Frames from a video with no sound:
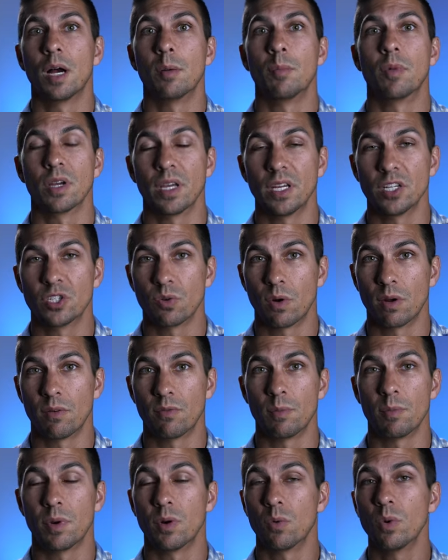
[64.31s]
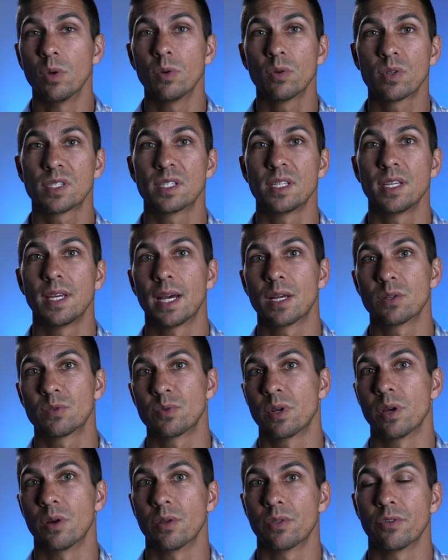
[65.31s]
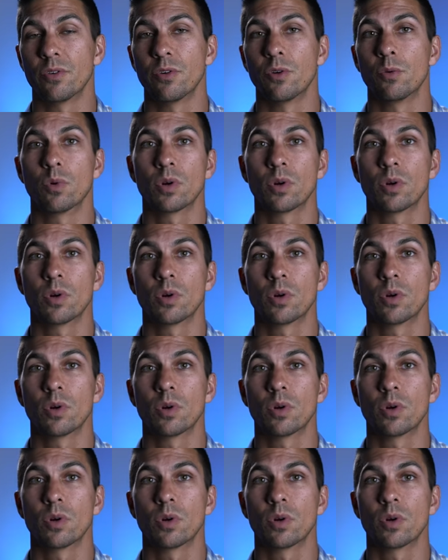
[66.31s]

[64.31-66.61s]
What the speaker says: among each one of them, but we'll see as we go through.